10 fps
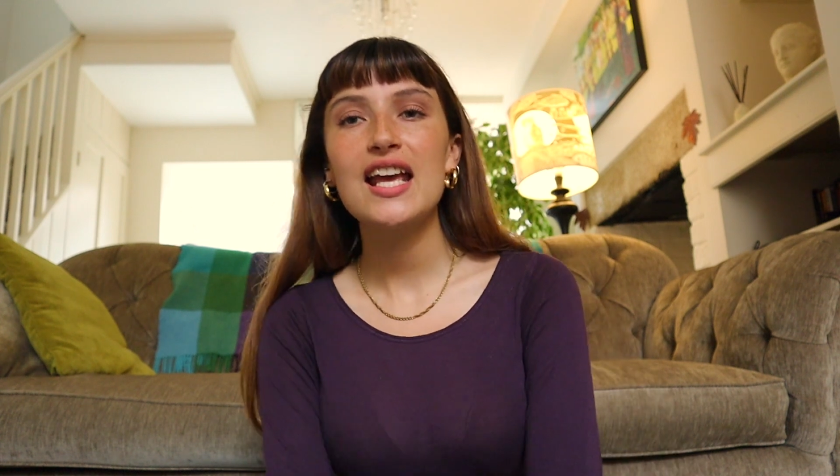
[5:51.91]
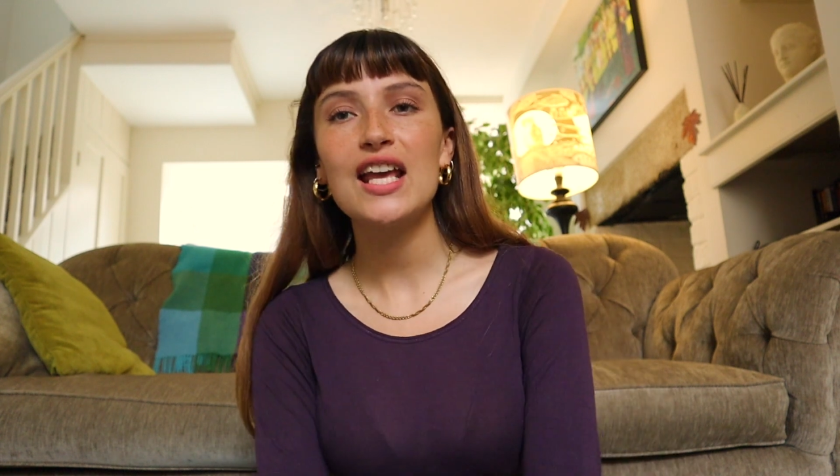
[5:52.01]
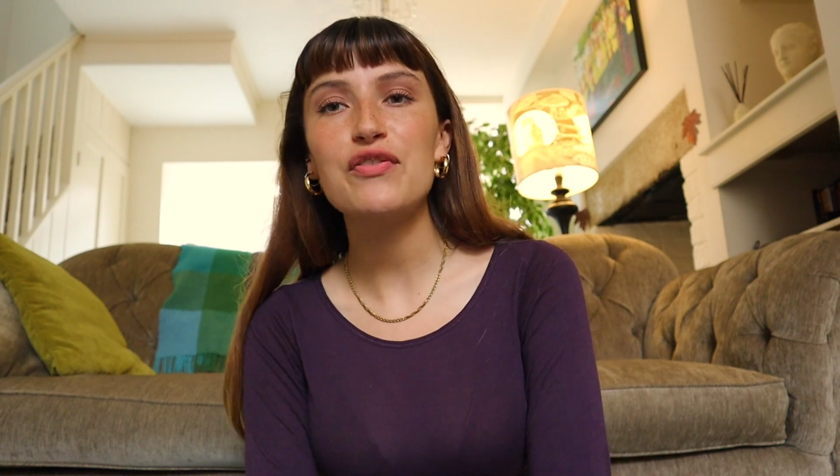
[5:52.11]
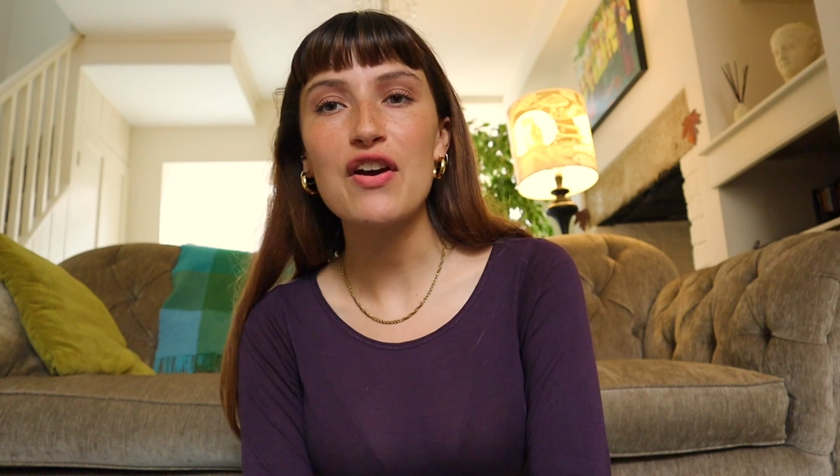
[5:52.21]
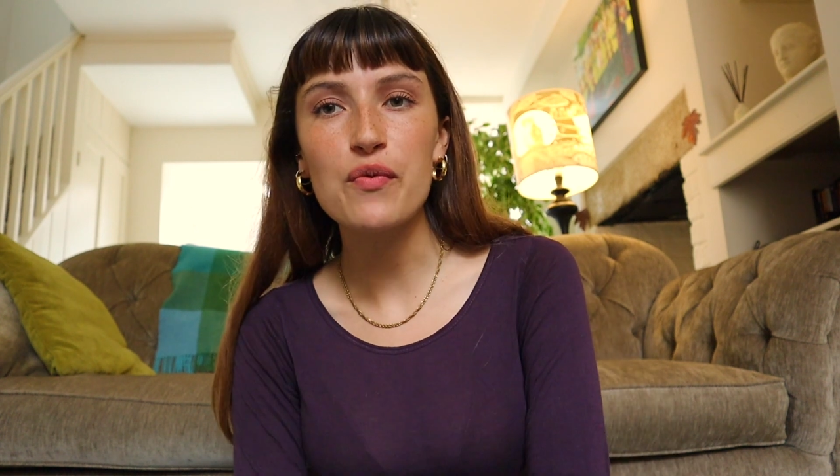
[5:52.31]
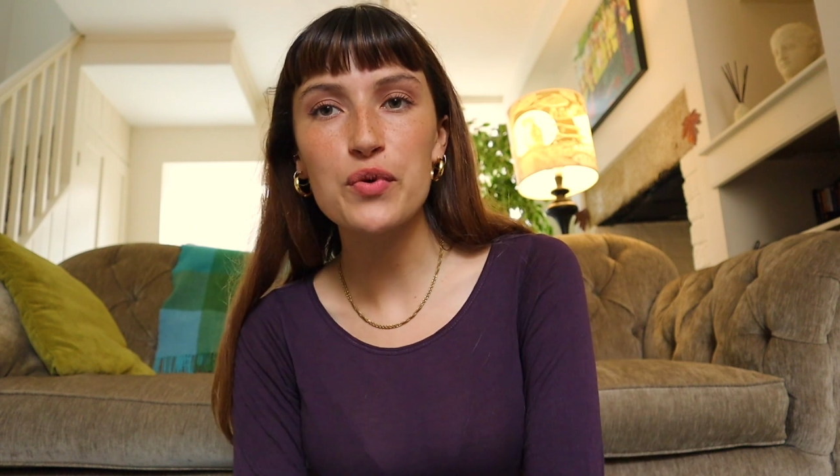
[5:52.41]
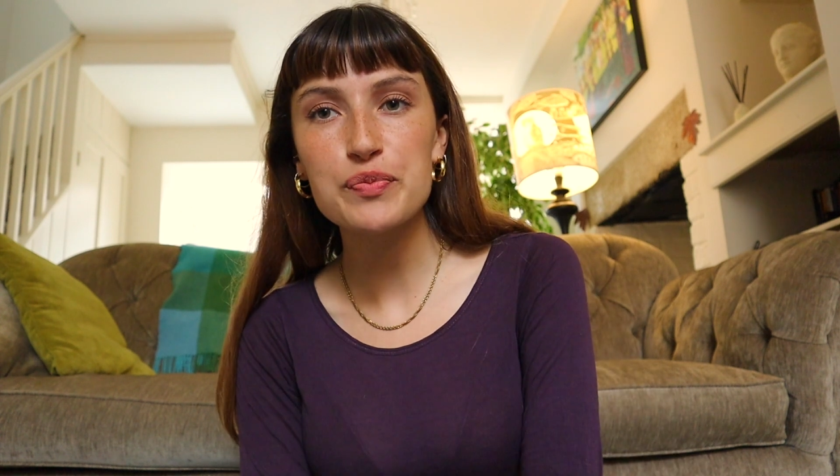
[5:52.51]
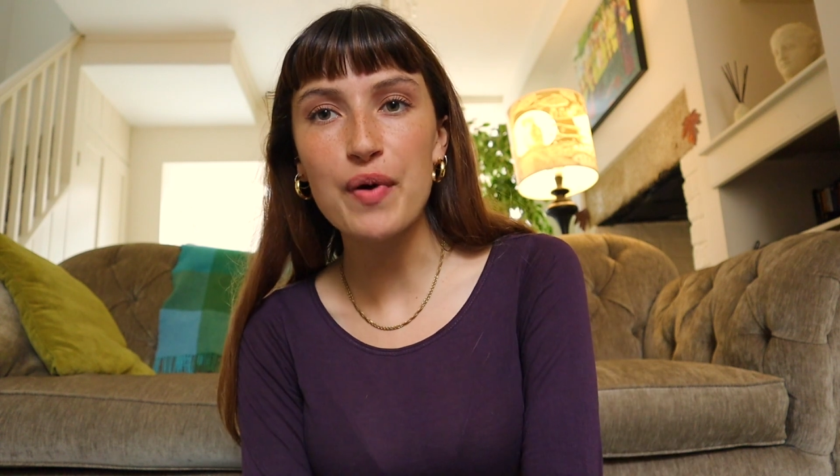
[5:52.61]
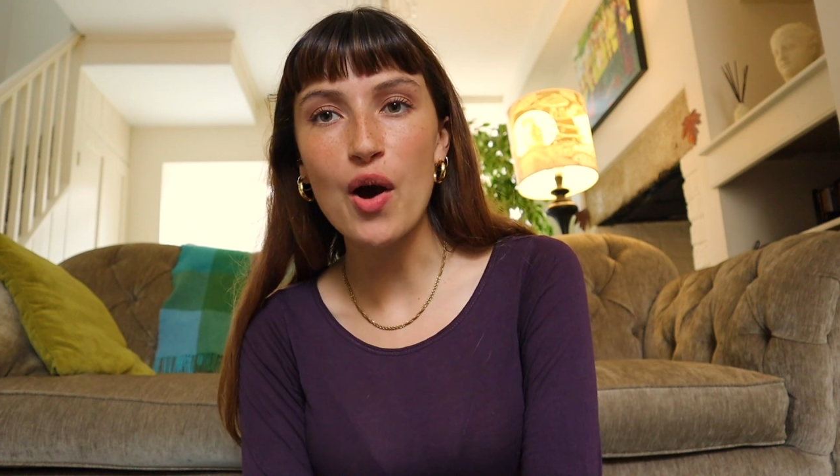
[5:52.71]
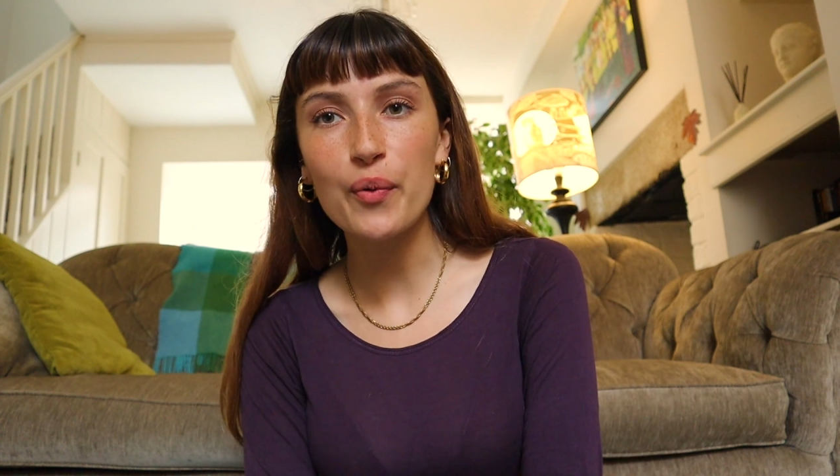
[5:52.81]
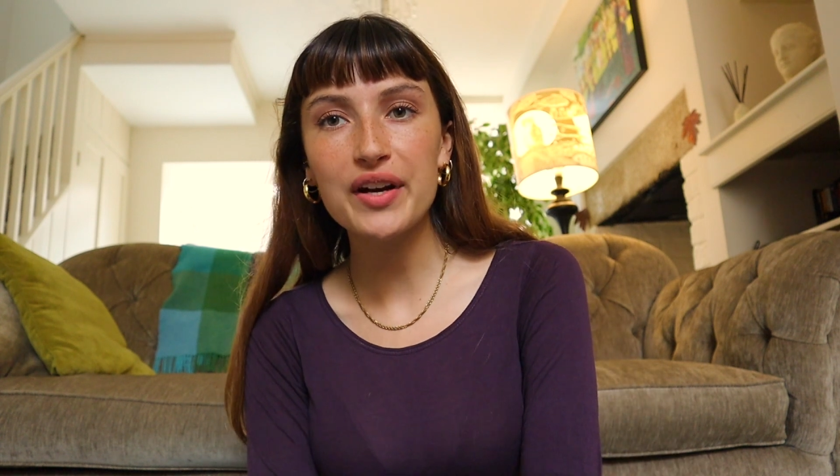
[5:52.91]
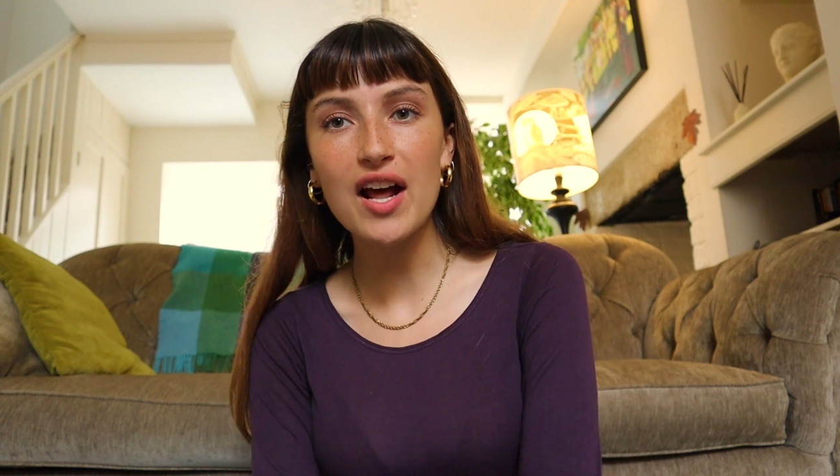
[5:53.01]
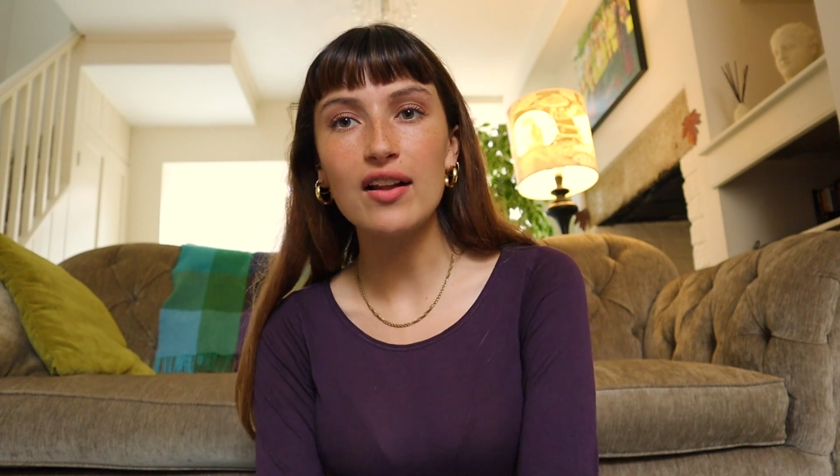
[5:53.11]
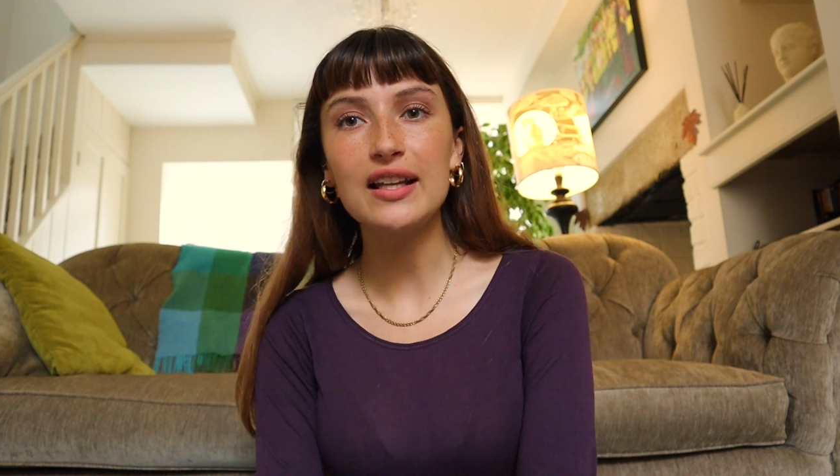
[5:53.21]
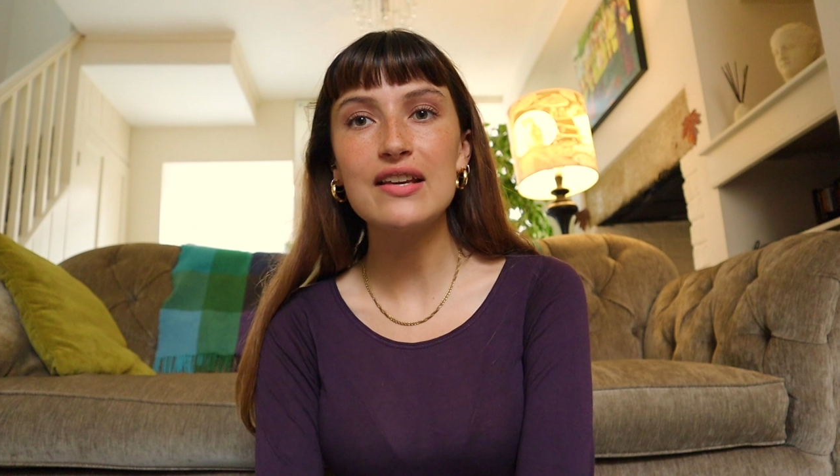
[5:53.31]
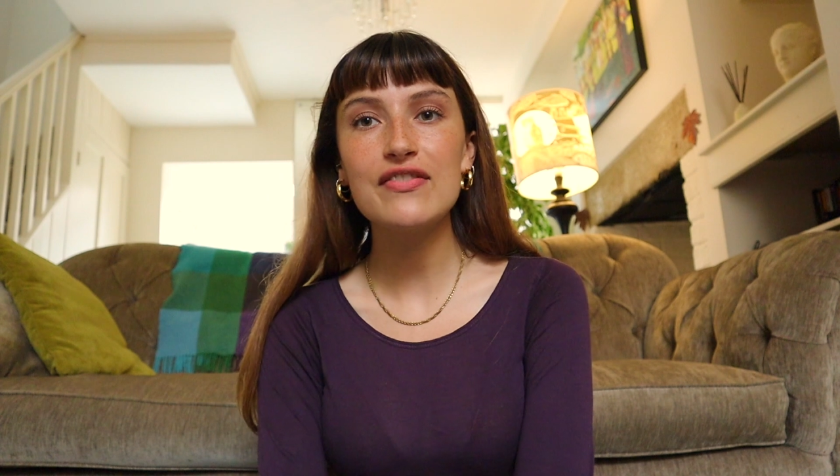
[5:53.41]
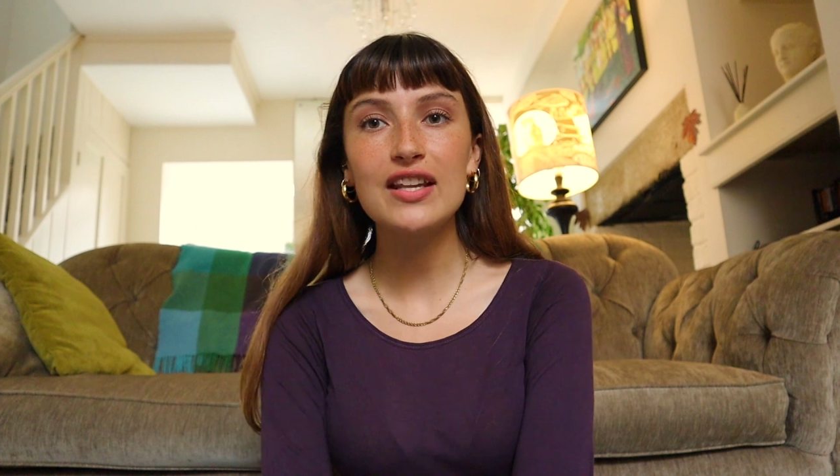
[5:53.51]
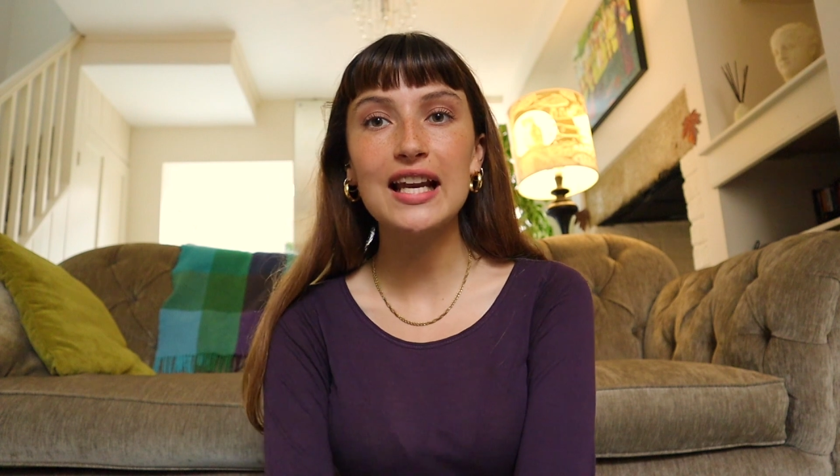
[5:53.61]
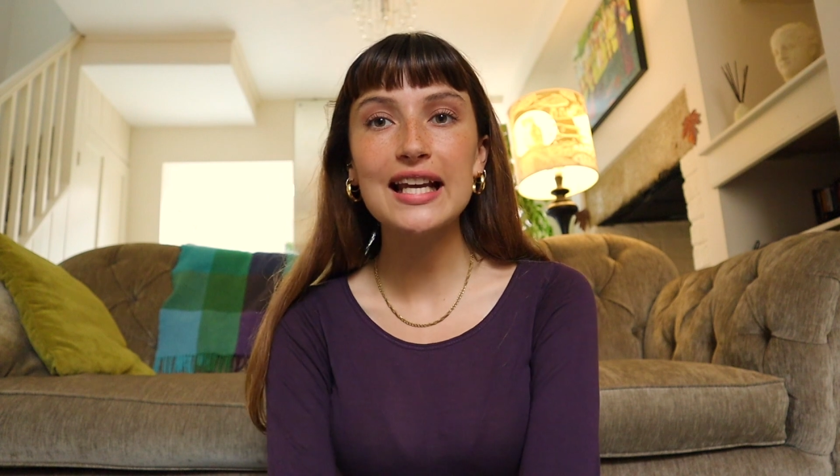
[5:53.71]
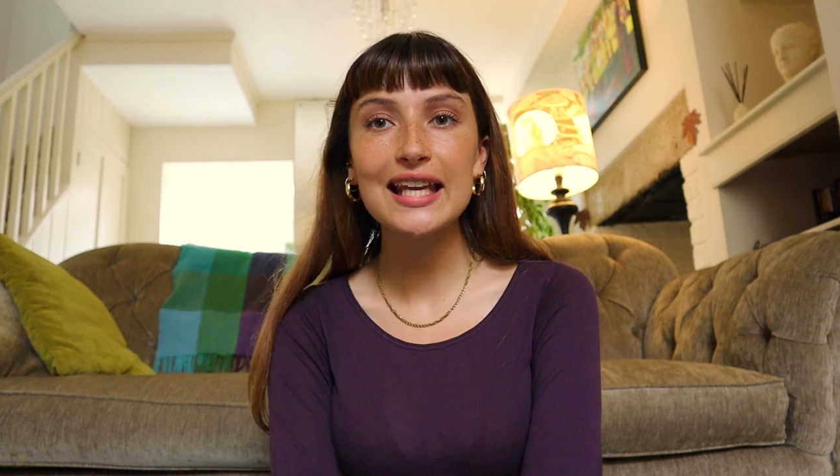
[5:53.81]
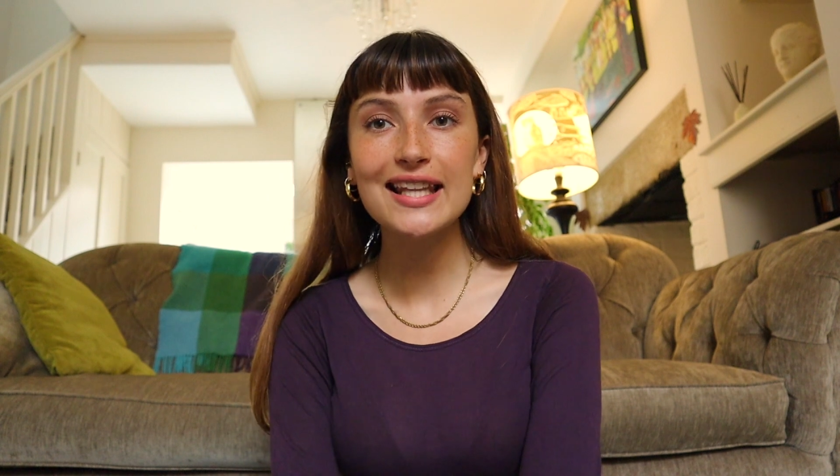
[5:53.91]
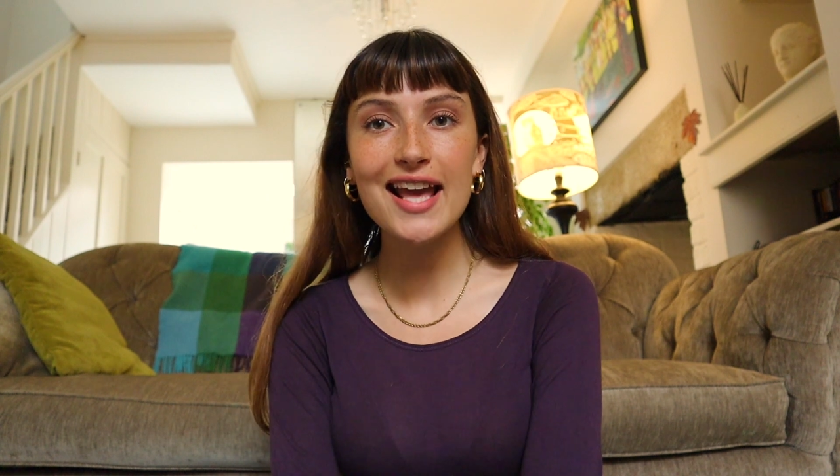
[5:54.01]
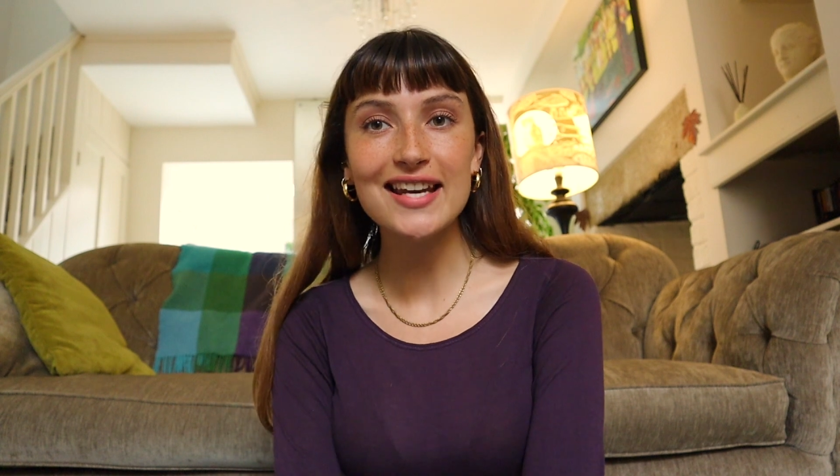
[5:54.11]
If you haven't watched part 1, I'll leave the link at the